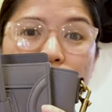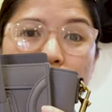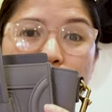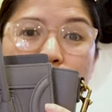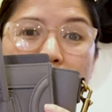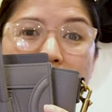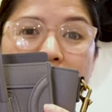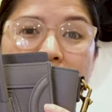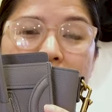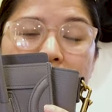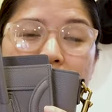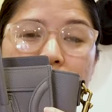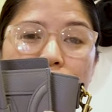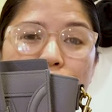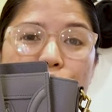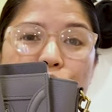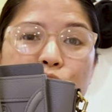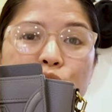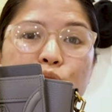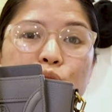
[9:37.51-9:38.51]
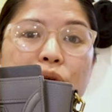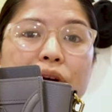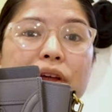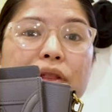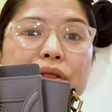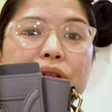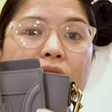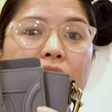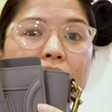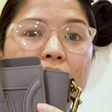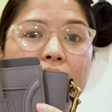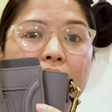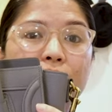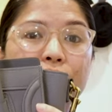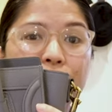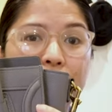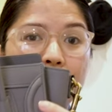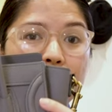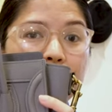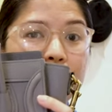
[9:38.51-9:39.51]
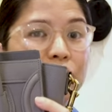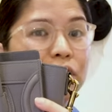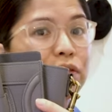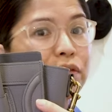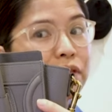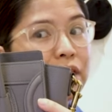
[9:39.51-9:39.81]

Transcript: surprisingly goes with a fair bit of